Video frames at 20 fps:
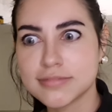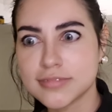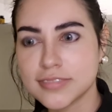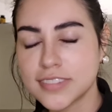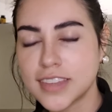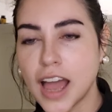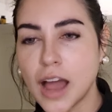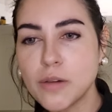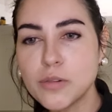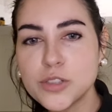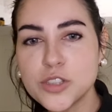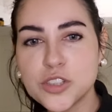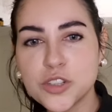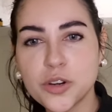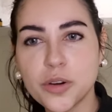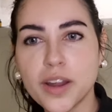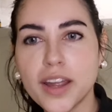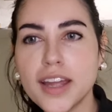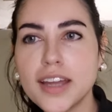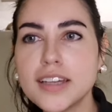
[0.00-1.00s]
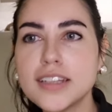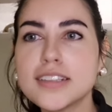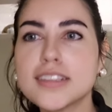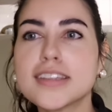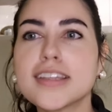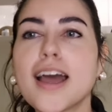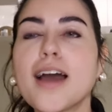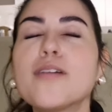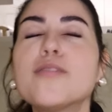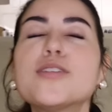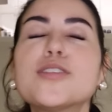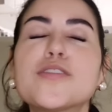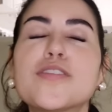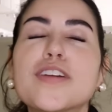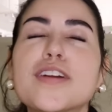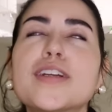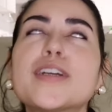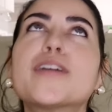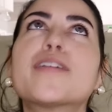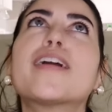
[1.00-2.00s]
That was great. That was
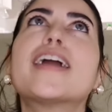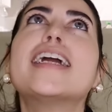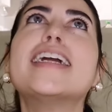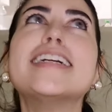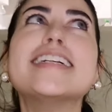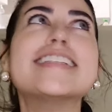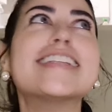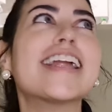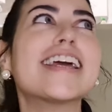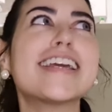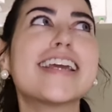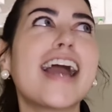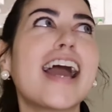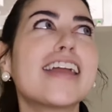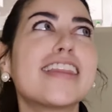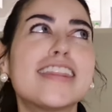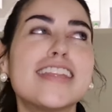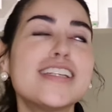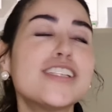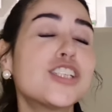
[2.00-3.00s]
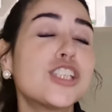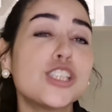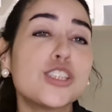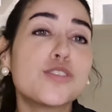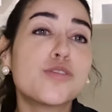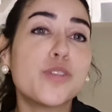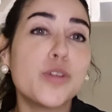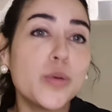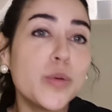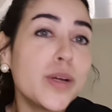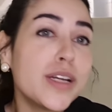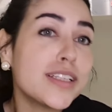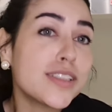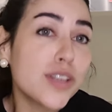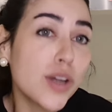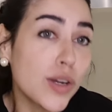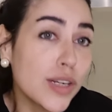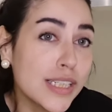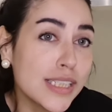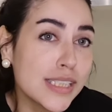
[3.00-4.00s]
very great. Like, I think she's fluent,
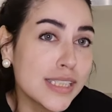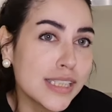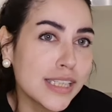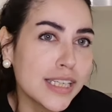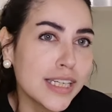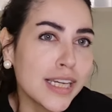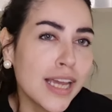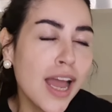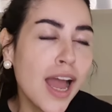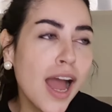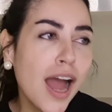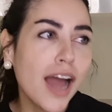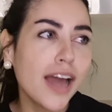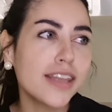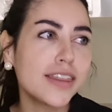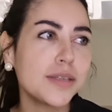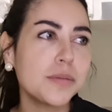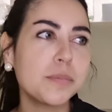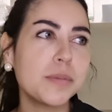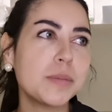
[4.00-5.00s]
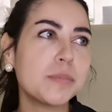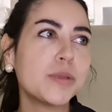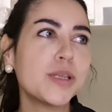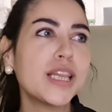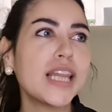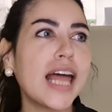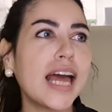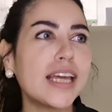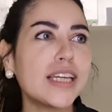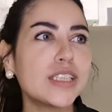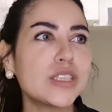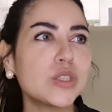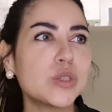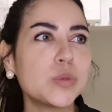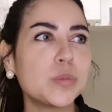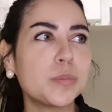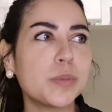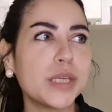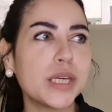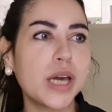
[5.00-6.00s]
honestly. I think people like
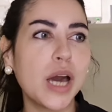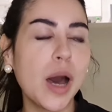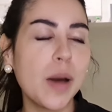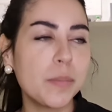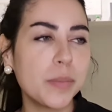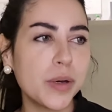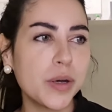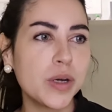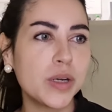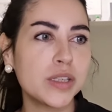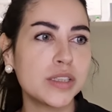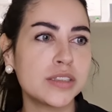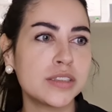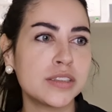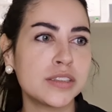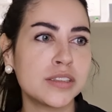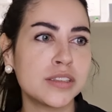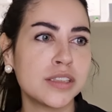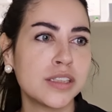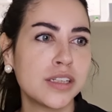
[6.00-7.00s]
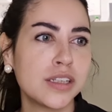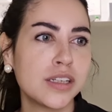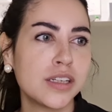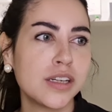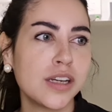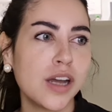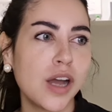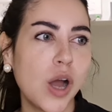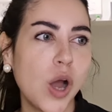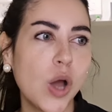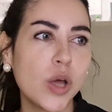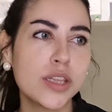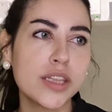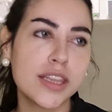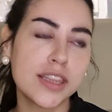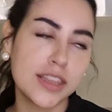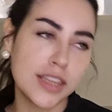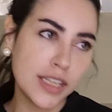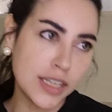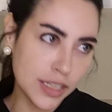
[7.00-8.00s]
to pick up on
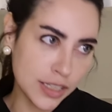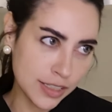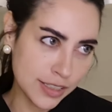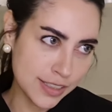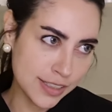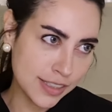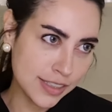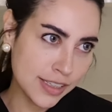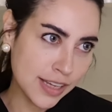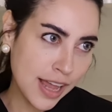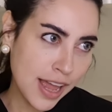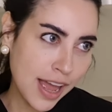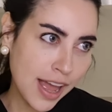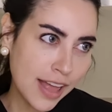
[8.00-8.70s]
things.